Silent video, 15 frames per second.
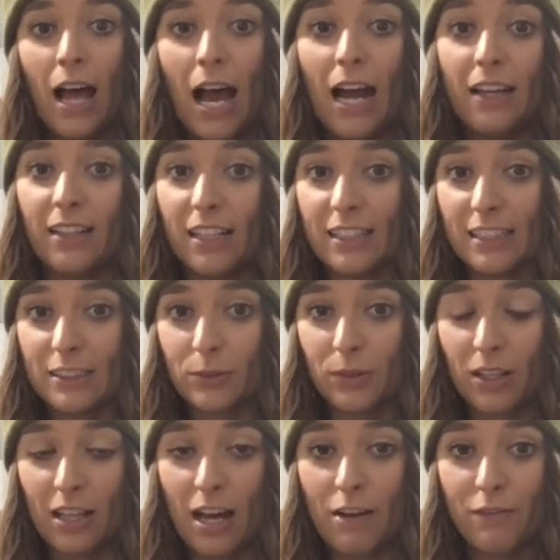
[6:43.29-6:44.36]
I like this one
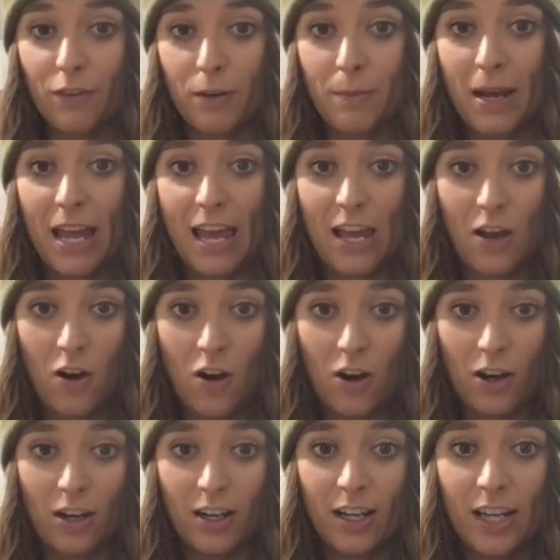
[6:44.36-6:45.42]
a lot for my
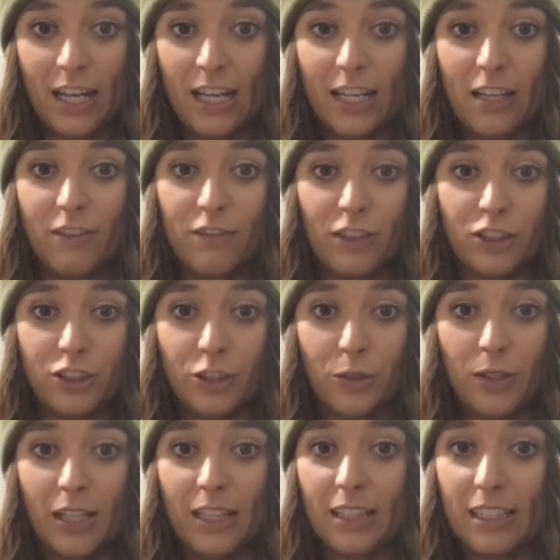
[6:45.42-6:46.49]
AR and for
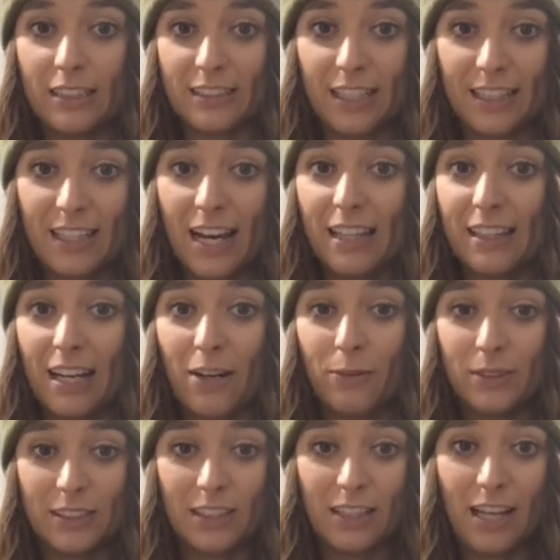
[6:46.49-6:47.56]
shooting, things like that. That
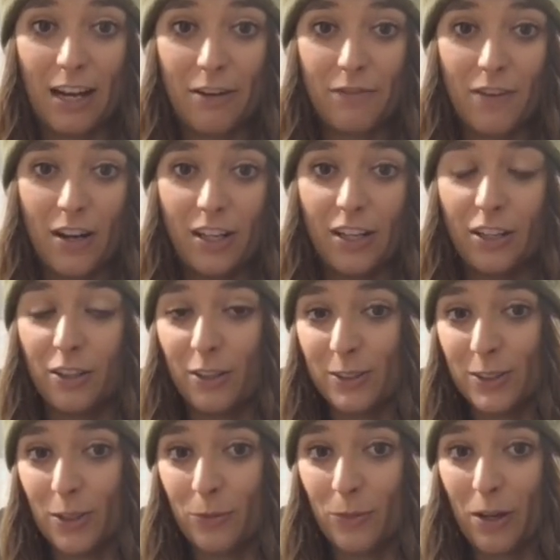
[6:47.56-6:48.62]
one's a lot of fun, and it goes
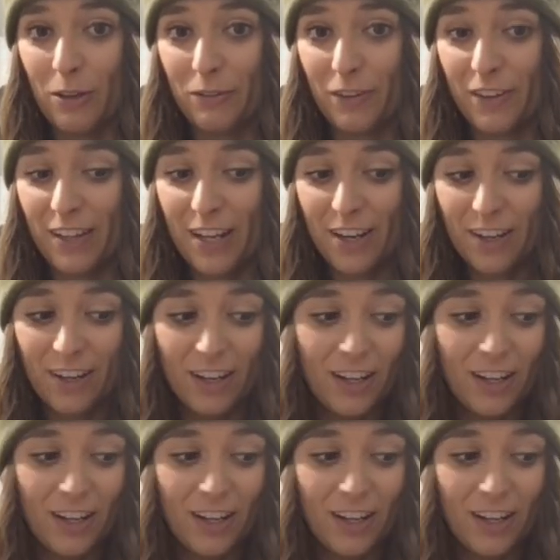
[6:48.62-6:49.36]
on well for there.